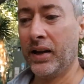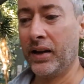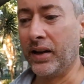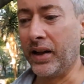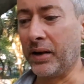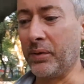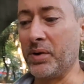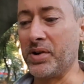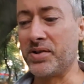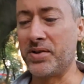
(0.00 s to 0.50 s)

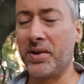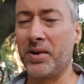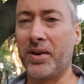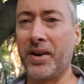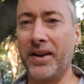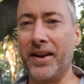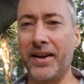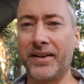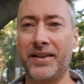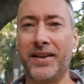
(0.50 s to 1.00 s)
Like we're so
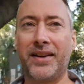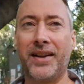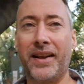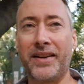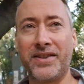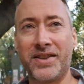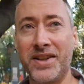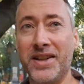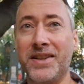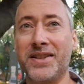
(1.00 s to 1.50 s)
connected.
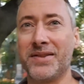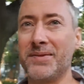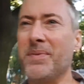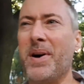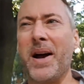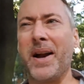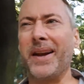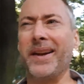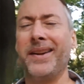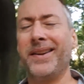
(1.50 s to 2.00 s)
Like she's
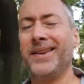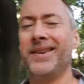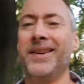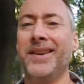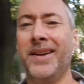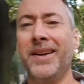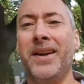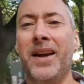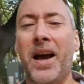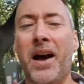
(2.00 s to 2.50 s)
of
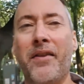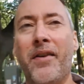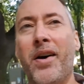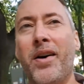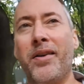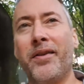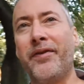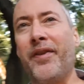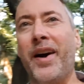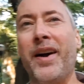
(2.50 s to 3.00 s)

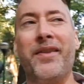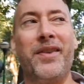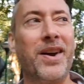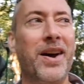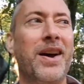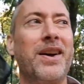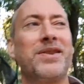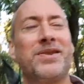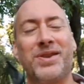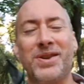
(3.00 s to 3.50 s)
all 5
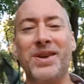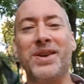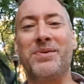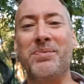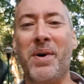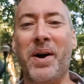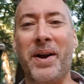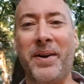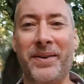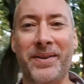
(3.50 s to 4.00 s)
dogs, she's
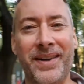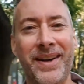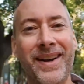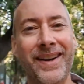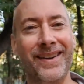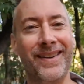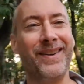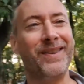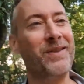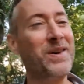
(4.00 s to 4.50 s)
mine.
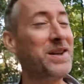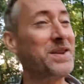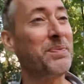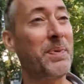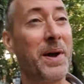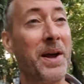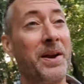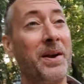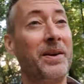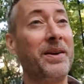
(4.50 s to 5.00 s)
We
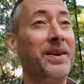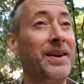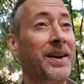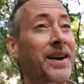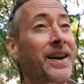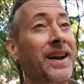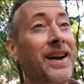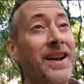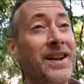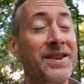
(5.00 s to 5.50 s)
spend
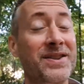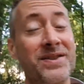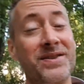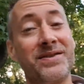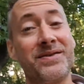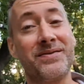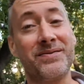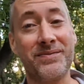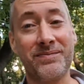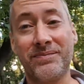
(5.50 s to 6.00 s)

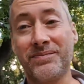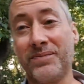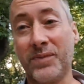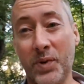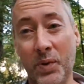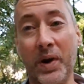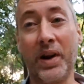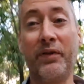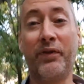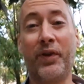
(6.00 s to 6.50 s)

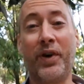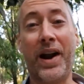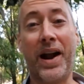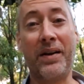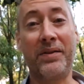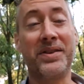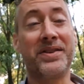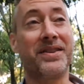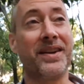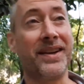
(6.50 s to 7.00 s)
24
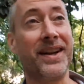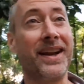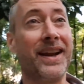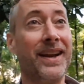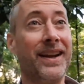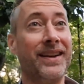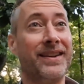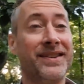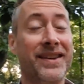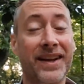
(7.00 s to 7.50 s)
hours a
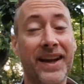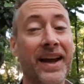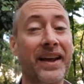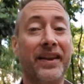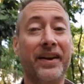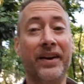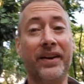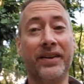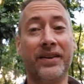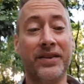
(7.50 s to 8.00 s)
day
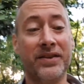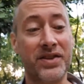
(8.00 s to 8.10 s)
together.